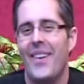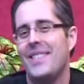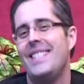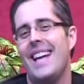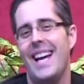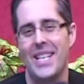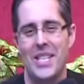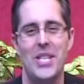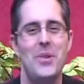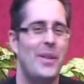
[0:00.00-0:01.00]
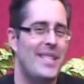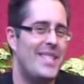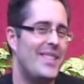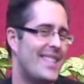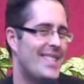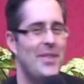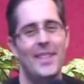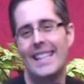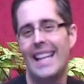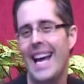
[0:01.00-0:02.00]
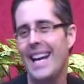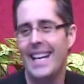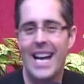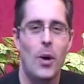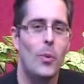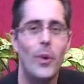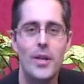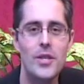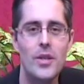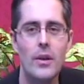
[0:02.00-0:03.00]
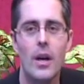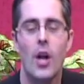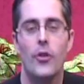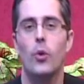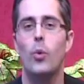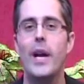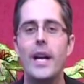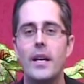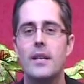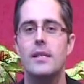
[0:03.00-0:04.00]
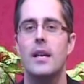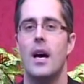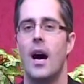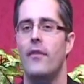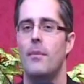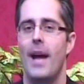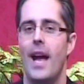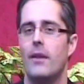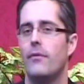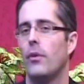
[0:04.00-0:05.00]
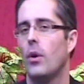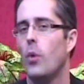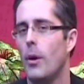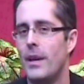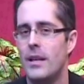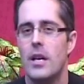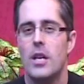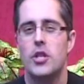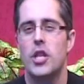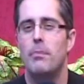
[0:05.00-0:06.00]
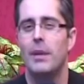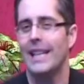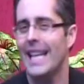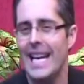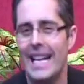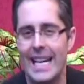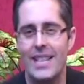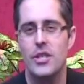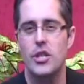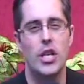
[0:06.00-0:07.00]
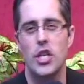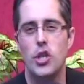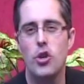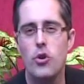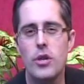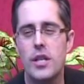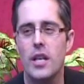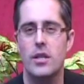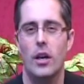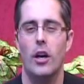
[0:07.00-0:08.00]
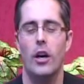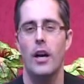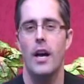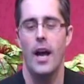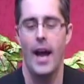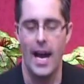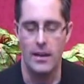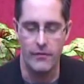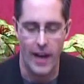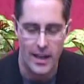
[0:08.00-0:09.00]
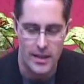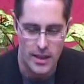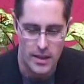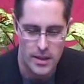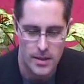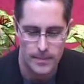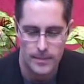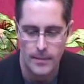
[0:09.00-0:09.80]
Oh, Jehu, you wouldn't do this to a lady now, would you? The weakness of a man for a woman, she played it. She used it to her advantage.